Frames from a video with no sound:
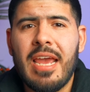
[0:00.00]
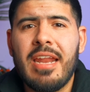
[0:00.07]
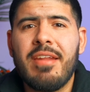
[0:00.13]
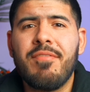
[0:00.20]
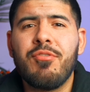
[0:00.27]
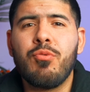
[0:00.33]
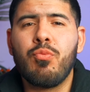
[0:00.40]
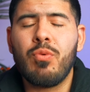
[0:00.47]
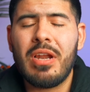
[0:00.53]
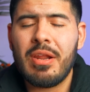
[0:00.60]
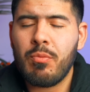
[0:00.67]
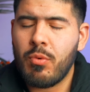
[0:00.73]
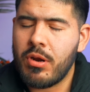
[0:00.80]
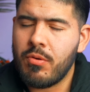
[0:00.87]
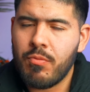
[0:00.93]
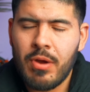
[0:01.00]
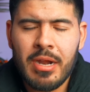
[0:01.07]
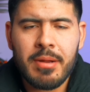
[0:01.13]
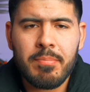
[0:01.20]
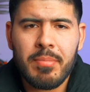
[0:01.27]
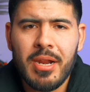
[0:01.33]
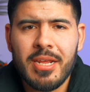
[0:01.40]
And if you really want to
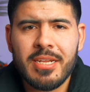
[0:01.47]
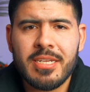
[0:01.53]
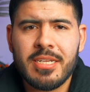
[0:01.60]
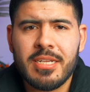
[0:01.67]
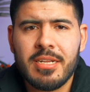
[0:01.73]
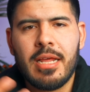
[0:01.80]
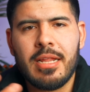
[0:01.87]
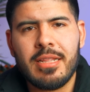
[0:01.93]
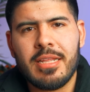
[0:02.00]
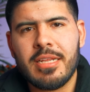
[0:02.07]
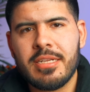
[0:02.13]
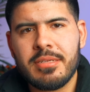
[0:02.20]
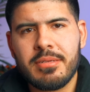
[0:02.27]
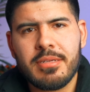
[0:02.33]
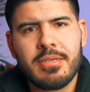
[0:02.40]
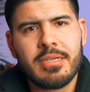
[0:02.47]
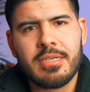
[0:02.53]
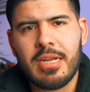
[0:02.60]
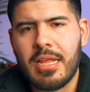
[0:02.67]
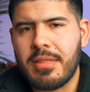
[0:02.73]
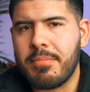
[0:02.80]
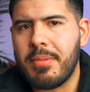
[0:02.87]
rent a place, then this is
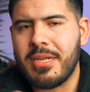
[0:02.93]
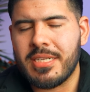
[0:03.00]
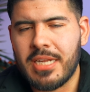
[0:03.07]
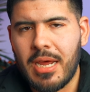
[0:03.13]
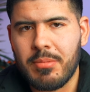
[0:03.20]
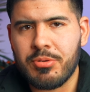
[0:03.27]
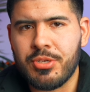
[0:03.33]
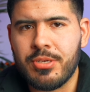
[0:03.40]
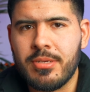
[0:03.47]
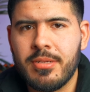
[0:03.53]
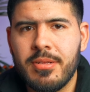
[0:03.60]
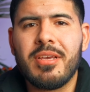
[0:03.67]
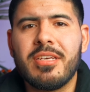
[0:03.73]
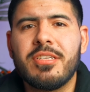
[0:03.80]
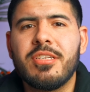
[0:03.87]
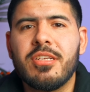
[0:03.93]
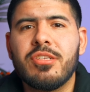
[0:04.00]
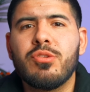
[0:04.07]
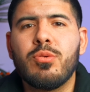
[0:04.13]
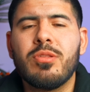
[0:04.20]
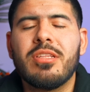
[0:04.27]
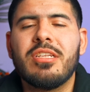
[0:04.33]
not the best option, because just
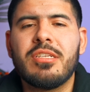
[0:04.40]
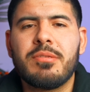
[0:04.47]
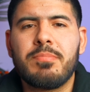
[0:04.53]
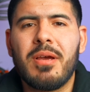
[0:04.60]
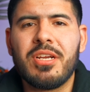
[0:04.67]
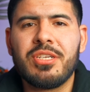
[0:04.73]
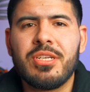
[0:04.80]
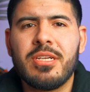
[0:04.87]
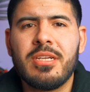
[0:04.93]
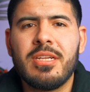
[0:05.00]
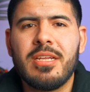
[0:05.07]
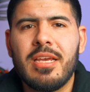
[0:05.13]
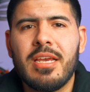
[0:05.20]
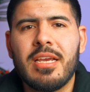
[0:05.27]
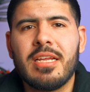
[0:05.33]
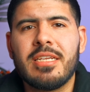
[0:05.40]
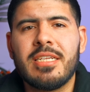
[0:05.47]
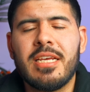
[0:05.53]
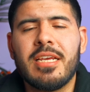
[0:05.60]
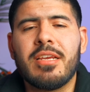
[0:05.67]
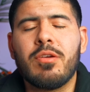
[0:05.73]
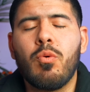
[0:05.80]
doing the inspection, it could
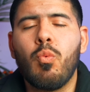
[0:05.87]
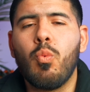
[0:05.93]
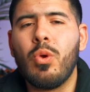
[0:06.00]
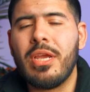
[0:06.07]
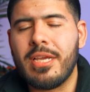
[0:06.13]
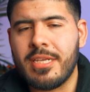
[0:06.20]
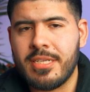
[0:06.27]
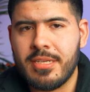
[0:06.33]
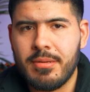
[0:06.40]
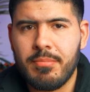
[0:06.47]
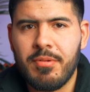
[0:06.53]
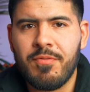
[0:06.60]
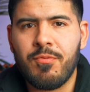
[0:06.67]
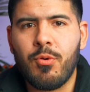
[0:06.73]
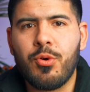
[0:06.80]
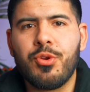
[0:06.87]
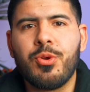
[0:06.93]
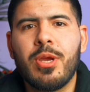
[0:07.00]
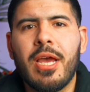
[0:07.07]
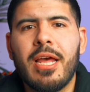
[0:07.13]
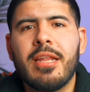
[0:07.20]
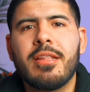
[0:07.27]
take weeks before you
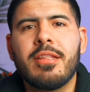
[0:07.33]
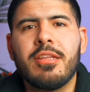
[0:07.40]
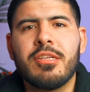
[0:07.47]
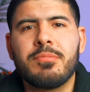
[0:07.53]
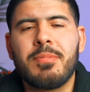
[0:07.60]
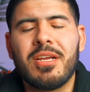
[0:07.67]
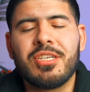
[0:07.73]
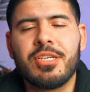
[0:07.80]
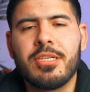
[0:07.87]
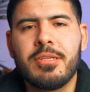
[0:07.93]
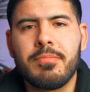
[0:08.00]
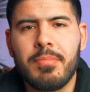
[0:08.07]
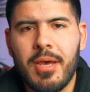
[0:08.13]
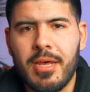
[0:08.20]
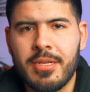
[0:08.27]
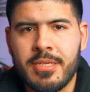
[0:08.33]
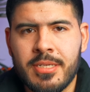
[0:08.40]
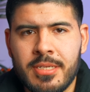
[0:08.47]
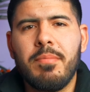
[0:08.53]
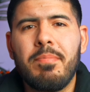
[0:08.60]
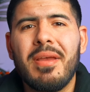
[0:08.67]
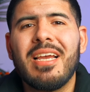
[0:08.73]
get the inspection to pass.
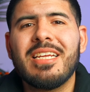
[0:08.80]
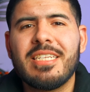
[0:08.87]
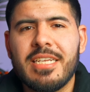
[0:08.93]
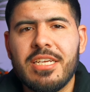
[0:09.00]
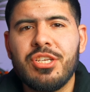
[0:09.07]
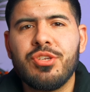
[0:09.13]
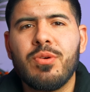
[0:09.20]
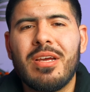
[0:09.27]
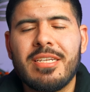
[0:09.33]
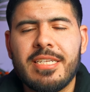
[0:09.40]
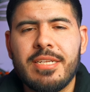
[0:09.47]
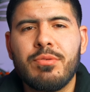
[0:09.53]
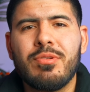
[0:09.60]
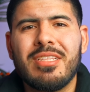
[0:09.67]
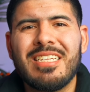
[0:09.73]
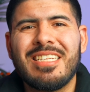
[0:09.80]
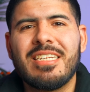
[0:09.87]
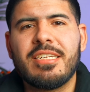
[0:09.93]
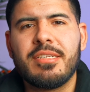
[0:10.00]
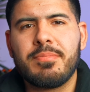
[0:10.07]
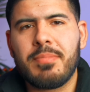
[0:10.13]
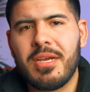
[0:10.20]
The biggest issue I see with these
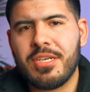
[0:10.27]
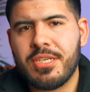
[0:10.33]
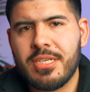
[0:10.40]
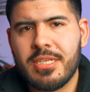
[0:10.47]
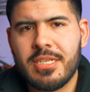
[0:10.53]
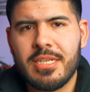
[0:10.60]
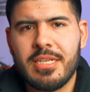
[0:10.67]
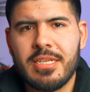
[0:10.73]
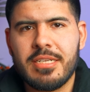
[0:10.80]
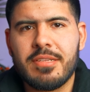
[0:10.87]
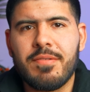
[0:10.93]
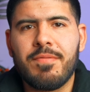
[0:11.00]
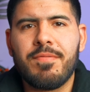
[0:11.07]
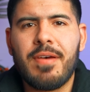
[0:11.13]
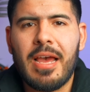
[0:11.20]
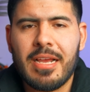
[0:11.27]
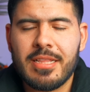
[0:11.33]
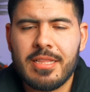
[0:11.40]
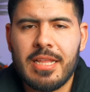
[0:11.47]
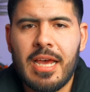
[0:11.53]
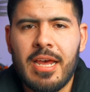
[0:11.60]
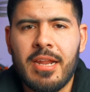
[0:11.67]
inspections is the
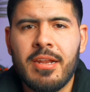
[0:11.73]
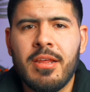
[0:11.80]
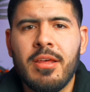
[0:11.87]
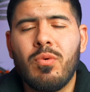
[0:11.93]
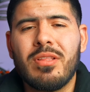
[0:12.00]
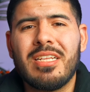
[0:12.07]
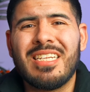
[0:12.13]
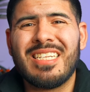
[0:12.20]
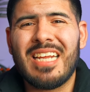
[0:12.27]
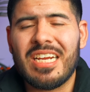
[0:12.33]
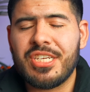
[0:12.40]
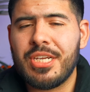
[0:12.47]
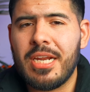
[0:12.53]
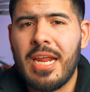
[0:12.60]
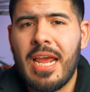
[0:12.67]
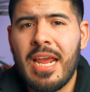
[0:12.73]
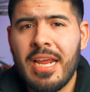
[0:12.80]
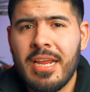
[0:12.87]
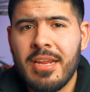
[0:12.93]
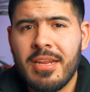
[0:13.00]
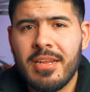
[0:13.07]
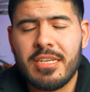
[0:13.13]
fact that when the Section
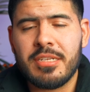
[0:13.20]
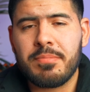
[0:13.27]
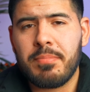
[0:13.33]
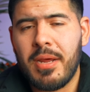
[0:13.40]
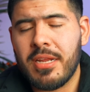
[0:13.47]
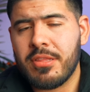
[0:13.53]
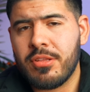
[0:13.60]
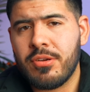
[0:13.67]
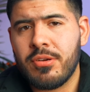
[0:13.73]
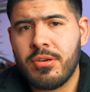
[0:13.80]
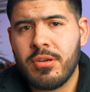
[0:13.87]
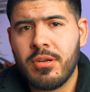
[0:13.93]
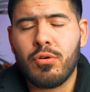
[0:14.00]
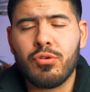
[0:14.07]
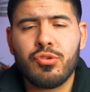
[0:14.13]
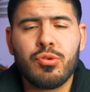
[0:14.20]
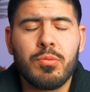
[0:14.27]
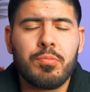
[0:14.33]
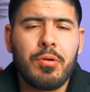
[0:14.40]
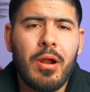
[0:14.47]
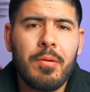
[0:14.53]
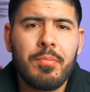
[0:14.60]
8 inspector goes to a
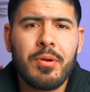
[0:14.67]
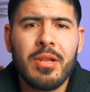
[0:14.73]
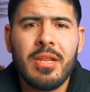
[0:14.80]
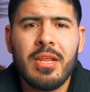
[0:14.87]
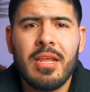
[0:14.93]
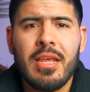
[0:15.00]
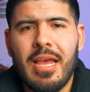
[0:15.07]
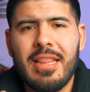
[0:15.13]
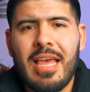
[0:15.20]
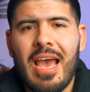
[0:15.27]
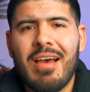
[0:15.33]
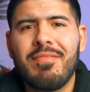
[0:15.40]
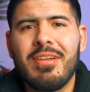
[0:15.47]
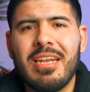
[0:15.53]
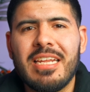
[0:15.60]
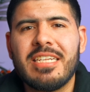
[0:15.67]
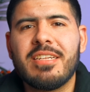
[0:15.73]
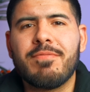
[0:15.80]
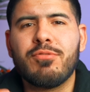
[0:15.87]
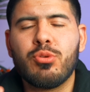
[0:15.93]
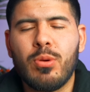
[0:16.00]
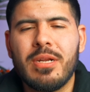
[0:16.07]
property and they have a list
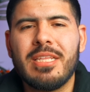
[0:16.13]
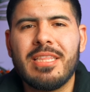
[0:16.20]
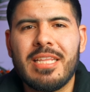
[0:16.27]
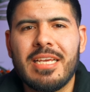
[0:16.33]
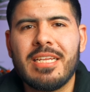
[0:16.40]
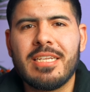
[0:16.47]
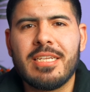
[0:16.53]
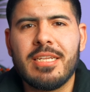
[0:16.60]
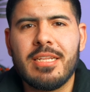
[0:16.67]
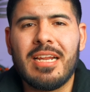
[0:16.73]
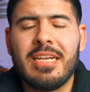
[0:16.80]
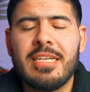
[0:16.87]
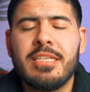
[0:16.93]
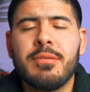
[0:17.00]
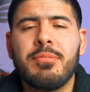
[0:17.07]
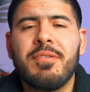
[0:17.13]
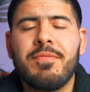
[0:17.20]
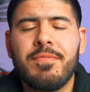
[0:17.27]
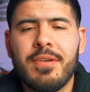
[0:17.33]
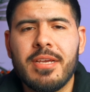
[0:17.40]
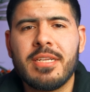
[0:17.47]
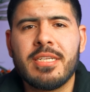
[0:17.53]
of 20 things that need to be
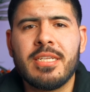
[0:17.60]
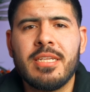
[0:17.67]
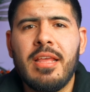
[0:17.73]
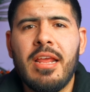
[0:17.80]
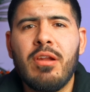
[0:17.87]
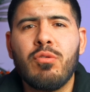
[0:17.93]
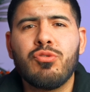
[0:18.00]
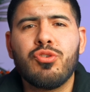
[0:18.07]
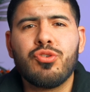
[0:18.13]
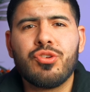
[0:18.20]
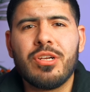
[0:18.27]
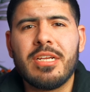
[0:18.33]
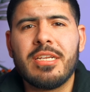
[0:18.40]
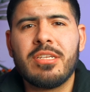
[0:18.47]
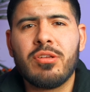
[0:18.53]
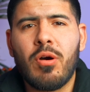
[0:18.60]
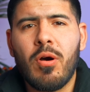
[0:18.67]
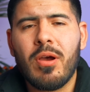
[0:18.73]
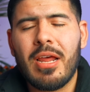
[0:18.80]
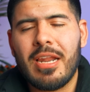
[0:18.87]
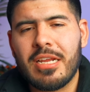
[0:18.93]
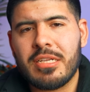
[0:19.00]
fixed, they don't usually
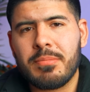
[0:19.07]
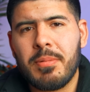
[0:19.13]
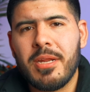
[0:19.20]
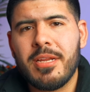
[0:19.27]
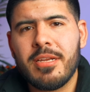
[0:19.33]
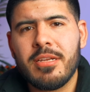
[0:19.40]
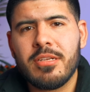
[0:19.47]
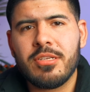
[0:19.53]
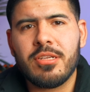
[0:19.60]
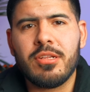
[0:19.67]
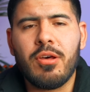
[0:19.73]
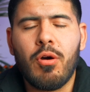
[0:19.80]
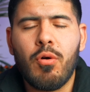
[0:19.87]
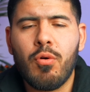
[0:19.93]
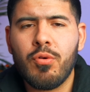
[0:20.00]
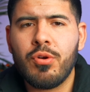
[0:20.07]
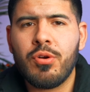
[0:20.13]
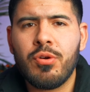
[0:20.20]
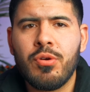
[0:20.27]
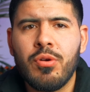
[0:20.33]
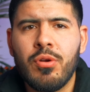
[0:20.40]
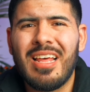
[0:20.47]
talk and explain to the
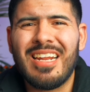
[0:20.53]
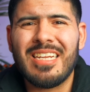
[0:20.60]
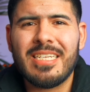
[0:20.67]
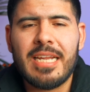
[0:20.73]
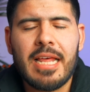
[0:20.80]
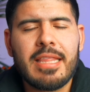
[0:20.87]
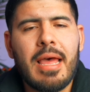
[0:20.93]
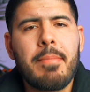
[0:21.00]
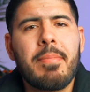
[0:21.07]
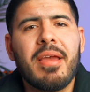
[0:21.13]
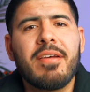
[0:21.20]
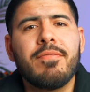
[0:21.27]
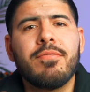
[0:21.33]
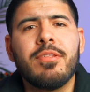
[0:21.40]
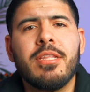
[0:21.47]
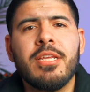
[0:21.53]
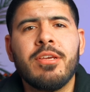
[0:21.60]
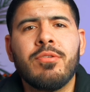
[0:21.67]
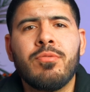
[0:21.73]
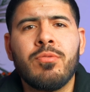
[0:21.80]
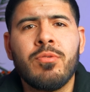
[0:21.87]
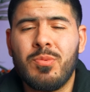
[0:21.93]
owner that it's not that big of a
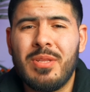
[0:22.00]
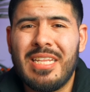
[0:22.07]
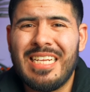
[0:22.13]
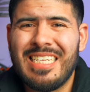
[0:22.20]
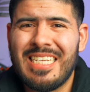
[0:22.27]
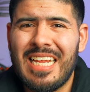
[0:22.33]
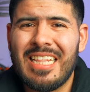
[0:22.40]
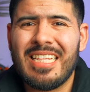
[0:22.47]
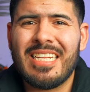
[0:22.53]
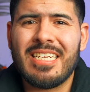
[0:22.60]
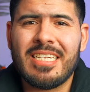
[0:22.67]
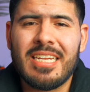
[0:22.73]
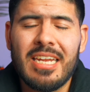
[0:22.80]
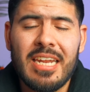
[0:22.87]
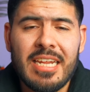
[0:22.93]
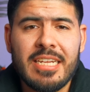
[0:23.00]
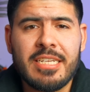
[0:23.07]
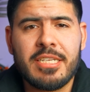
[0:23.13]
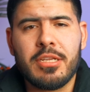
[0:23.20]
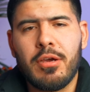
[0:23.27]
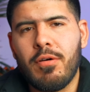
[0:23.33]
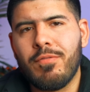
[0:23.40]
deal. So when they send this
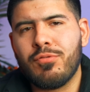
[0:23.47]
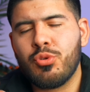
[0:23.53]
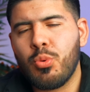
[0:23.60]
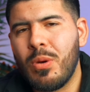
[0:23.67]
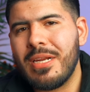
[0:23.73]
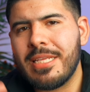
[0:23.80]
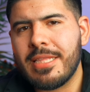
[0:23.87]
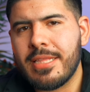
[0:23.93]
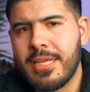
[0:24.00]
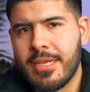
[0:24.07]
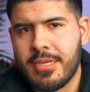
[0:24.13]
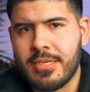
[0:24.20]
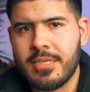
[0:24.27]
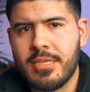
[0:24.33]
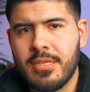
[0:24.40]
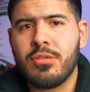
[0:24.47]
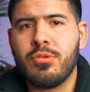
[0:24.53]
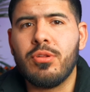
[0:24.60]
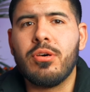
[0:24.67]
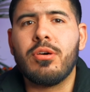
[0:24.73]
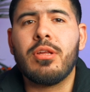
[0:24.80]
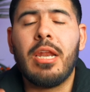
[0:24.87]
list of 20 things to
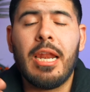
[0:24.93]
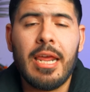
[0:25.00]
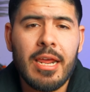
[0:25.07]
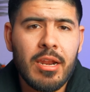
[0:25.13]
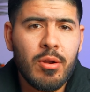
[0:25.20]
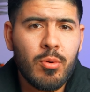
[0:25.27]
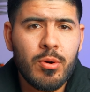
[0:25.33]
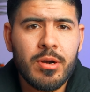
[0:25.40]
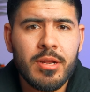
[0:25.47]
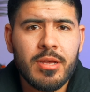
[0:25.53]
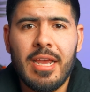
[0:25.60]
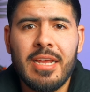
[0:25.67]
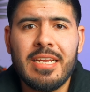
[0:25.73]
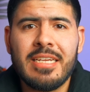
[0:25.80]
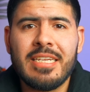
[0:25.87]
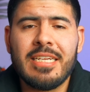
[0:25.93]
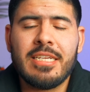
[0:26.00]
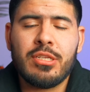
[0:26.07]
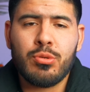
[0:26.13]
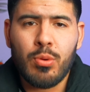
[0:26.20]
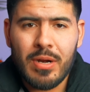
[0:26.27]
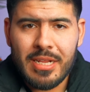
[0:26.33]
the landlord and he
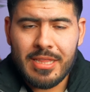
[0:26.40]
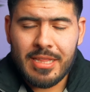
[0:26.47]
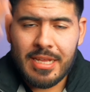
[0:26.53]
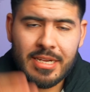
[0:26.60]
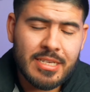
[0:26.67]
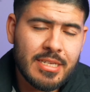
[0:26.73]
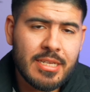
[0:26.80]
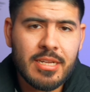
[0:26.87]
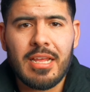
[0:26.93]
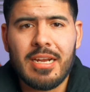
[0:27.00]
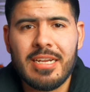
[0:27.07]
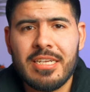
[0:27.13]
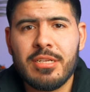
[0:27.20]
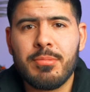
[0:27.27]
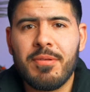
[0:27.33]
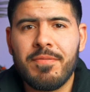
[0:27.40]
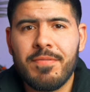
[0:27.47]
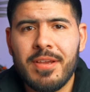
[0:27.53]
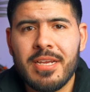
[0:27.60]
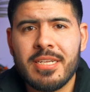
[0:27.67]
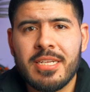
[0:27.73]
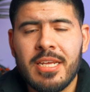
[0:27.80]
sees 20 things that need to be
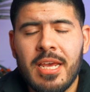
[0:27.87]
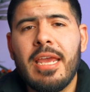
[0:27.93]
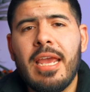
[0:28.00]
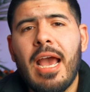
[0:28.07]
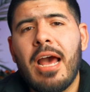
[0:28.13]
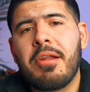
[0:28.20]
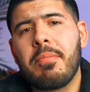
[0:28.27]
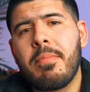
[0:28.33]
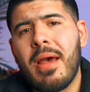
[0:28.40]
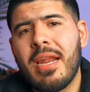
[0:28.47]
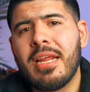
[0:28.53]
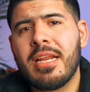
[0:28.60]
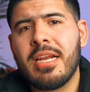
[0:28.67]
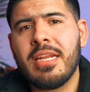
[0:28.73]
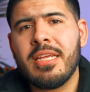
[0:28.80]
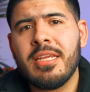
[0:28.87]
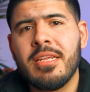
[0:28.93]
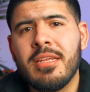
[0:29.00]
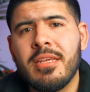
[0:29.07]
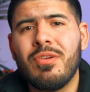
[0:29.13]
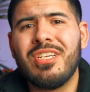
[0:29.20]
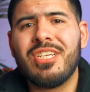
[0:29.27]
fixed, he automatically
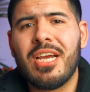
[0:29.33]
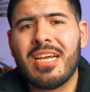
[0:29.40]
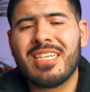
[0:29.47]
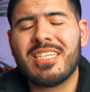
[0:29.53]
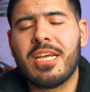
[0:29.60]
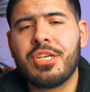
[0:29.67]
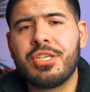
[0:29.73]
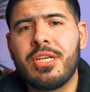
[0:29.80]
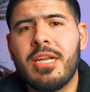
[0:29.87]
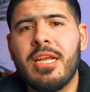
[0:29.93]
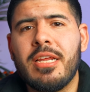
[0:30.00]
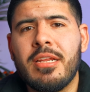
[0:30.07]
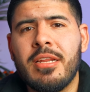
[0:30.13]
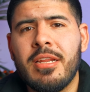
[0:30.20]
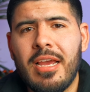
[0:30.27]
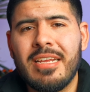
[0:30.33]
rejects Section 8.